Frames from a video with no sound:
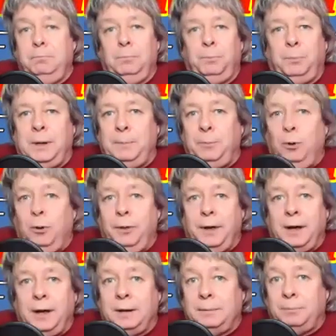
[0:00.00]
people
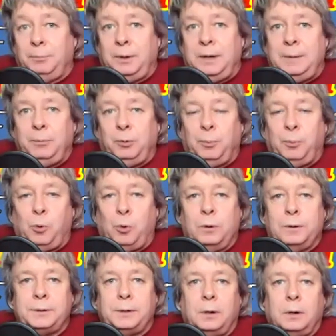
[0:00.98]
that he
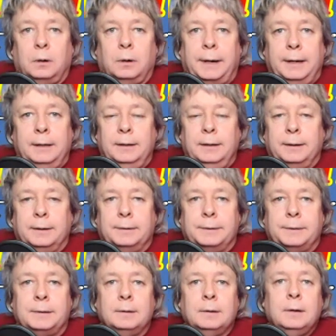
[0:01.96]
purports are
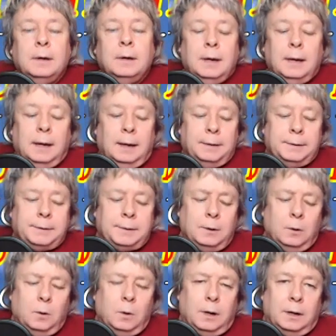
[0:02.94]
aliens. And
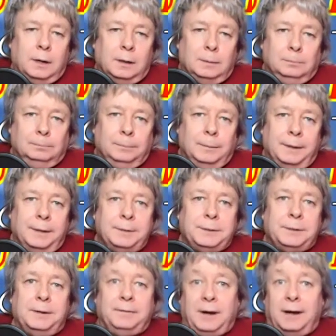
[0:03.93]
so this
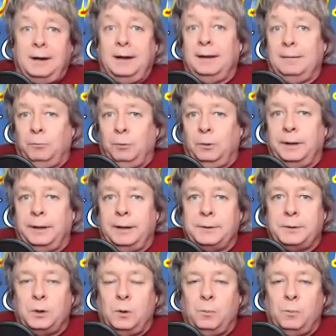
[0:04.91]
stuff kind of really hits home